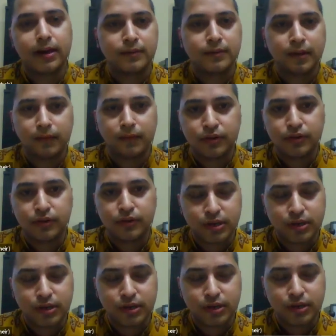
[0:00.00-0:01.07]
someone questioning
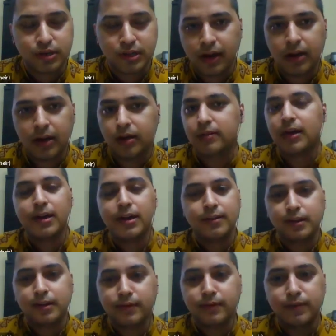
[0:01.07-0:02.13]
your ideas,
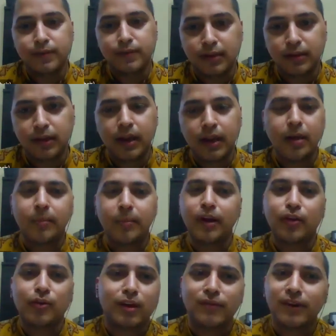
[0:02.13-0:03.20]
someone saying that, hey,
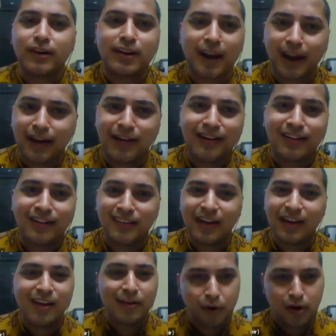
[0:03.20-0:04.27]
but you never tried
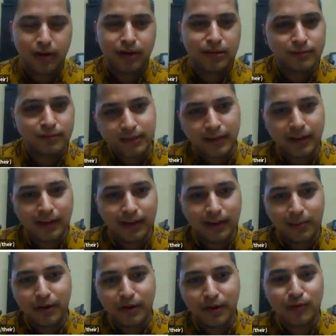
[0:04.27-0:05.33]
walking straight, hey,
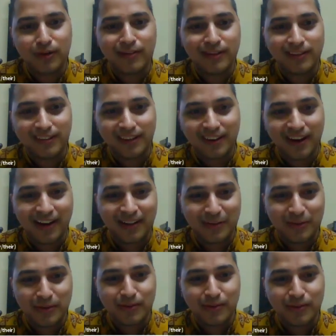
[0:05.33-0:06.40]
but you never tried,
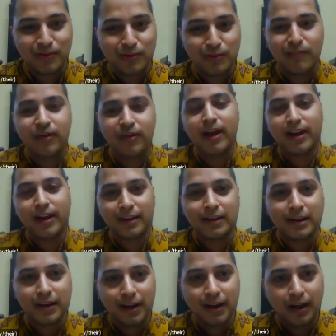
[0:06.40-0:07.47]
you never had
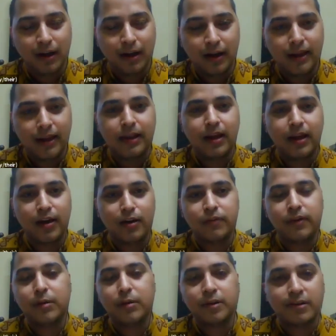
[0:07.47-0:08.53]
any kind of
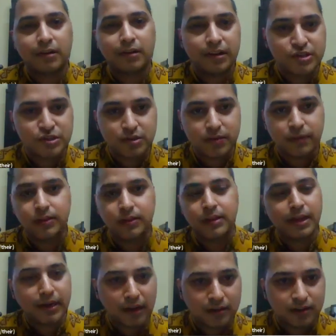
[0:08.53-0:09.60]
intimate relationship with
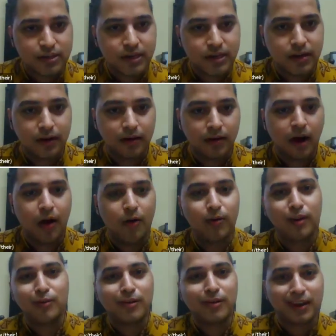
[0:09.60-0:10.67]
any other gender, how
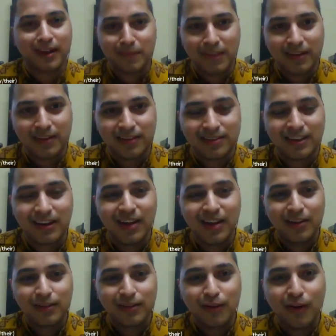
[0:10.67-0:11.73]
can you claim this?
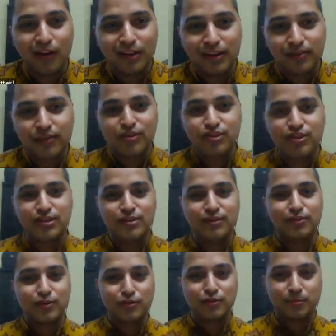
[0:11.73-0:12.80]
So all these questions
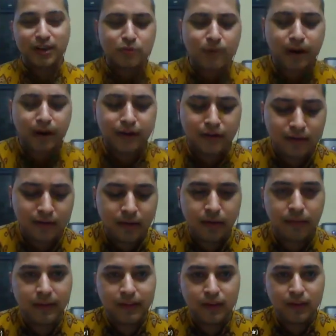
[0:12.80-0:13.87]
make you wonder
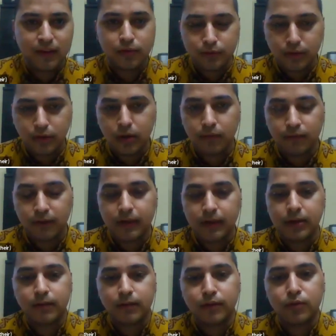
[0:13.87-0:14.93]
whether
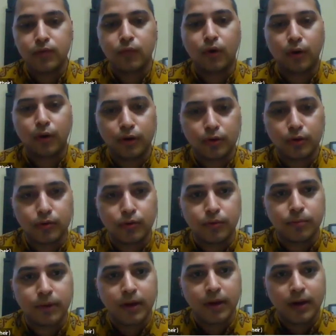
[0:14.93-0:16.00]
even you want to
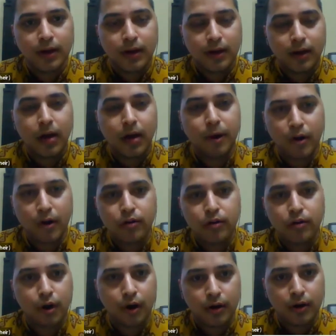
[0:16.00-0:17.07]
come out
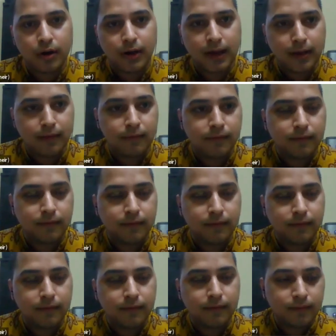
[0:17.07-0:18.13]
or not. And
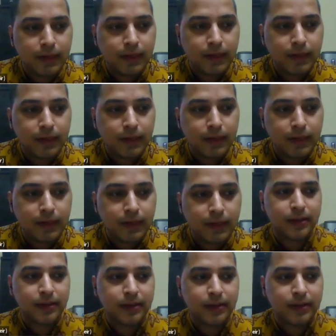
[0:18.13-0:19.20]
within a
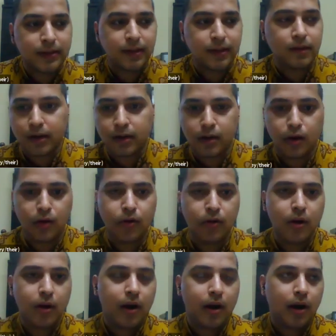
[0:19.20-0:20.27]
state that we are living
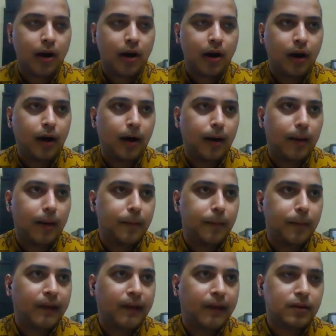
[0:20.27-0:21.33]
right now,
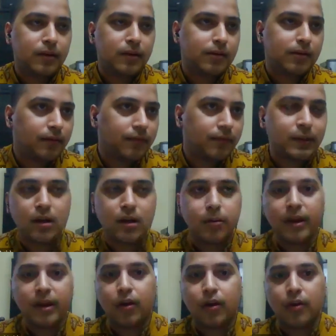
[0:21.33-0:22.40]
I think
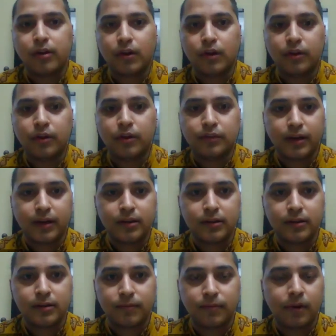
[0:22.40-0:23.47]
with the coming out is
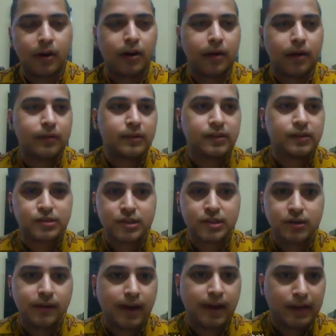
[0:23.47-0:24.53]
also like
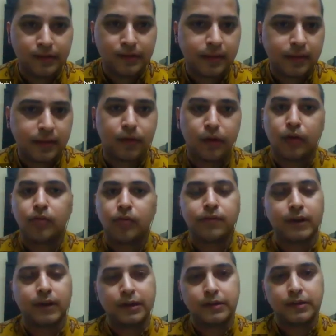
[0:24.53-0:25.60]
the structural
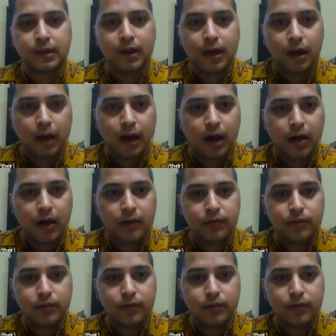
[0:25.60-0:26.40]
violence that one could face.